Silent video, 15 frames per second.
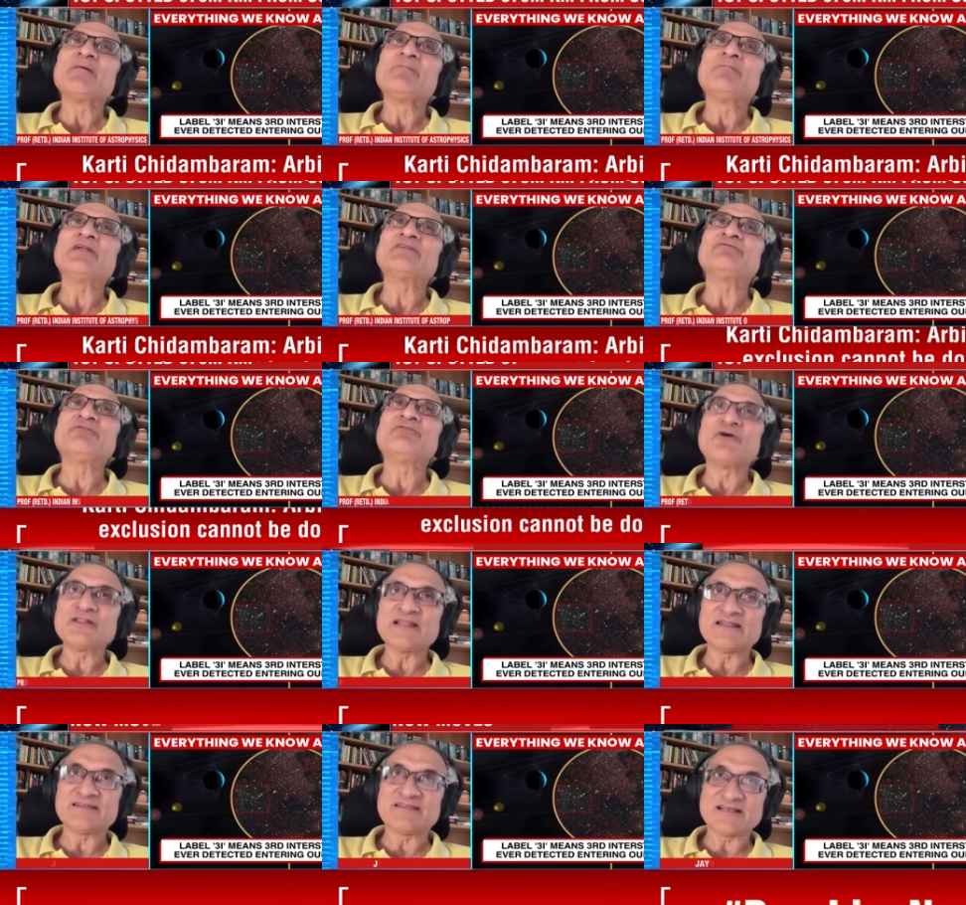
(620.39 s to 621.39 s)
But for
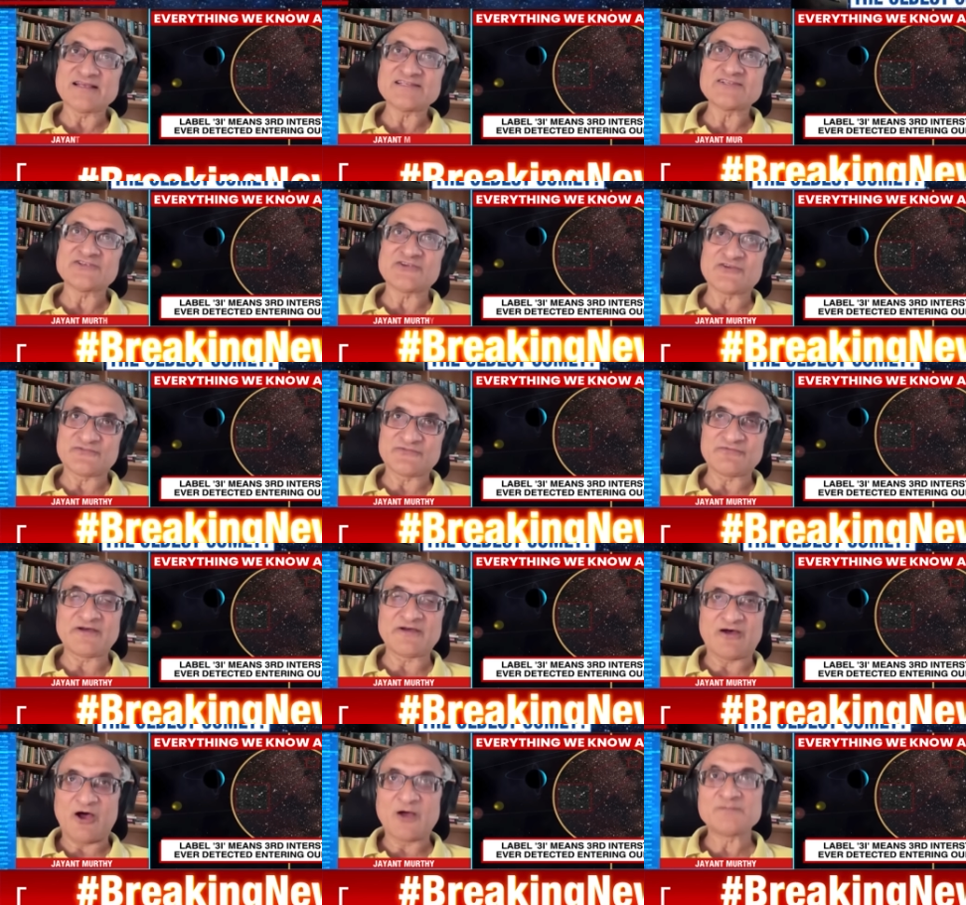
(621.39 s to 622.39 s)
the dozens of uh,
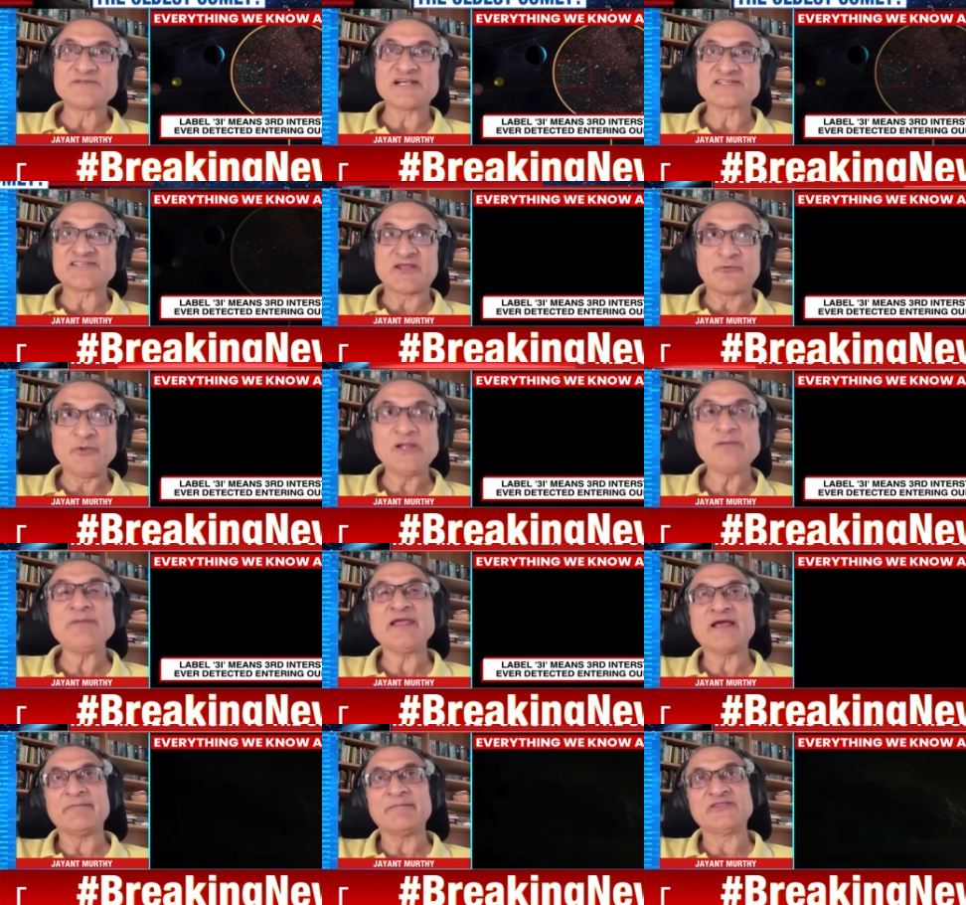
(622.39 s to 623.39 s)
objects that will be
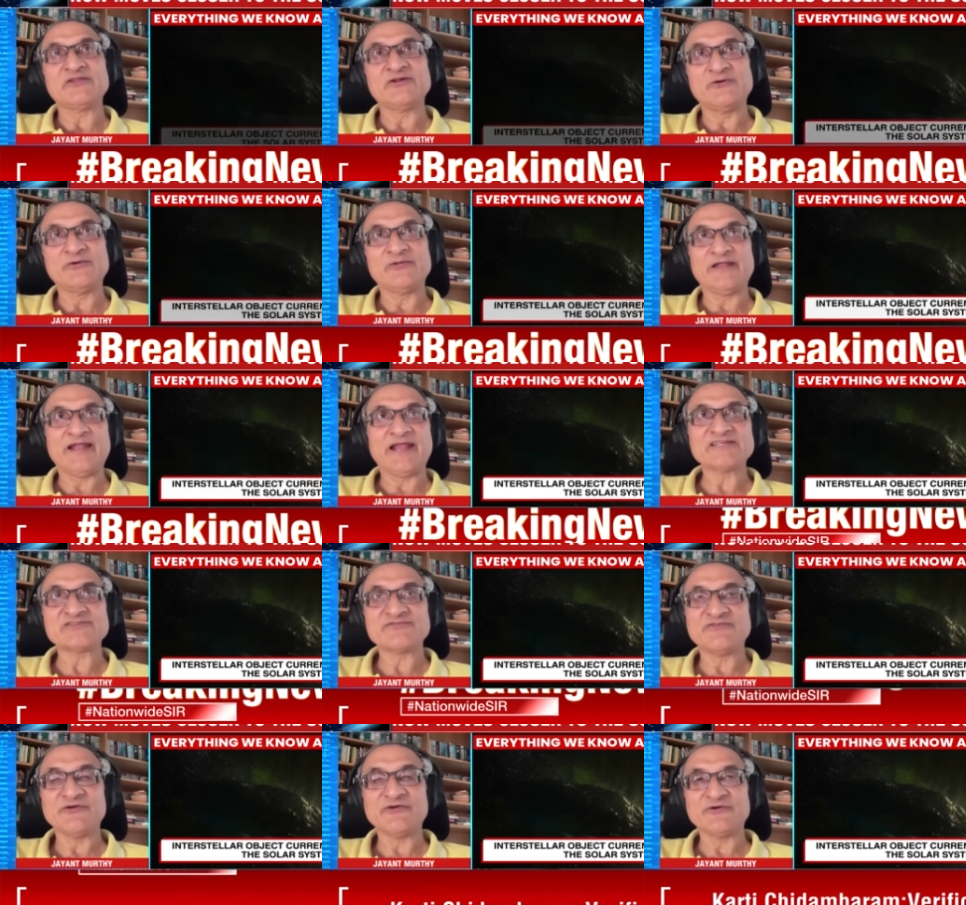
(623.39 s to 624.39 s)
coming through in the
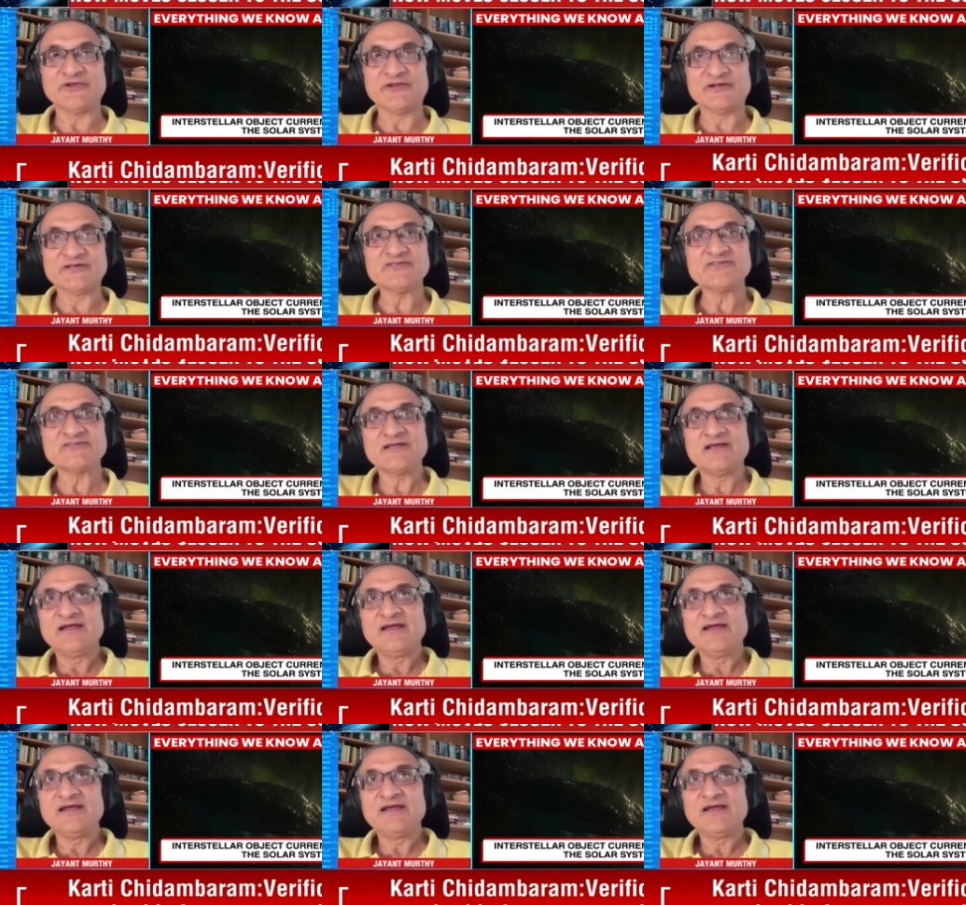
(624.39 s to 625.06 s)
next few years,